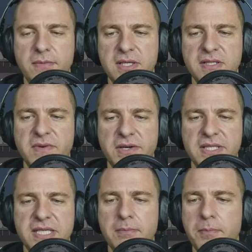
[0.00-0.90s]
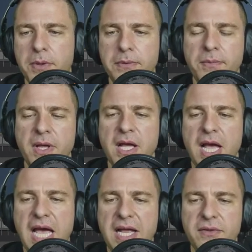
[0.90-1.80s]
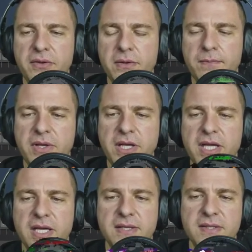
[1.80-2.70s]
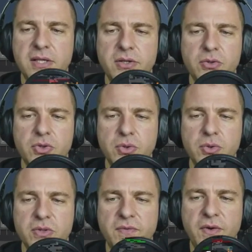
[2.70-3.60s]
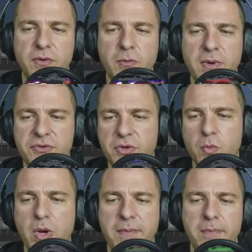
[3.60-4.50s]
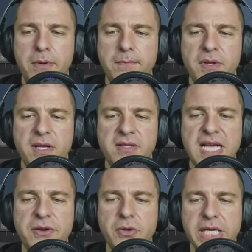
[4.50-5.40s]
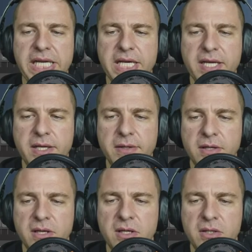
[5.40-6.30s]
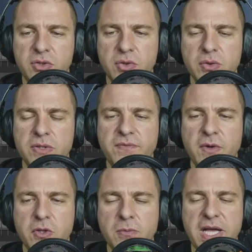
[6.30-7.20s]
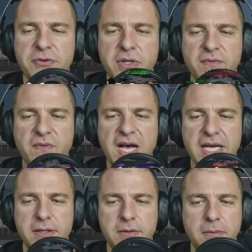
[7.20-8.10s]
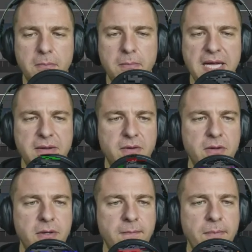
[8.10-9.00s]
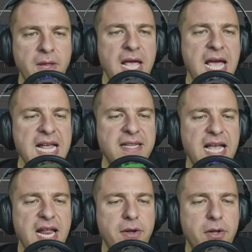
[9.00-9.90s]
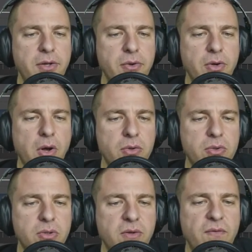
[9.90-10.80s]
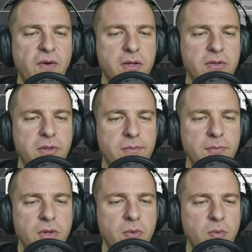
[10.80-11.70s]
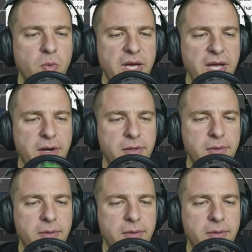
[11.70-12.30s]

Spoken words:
very simple, and it is you choose photometric web, then you click choose photometric file button, and then you go to the folder where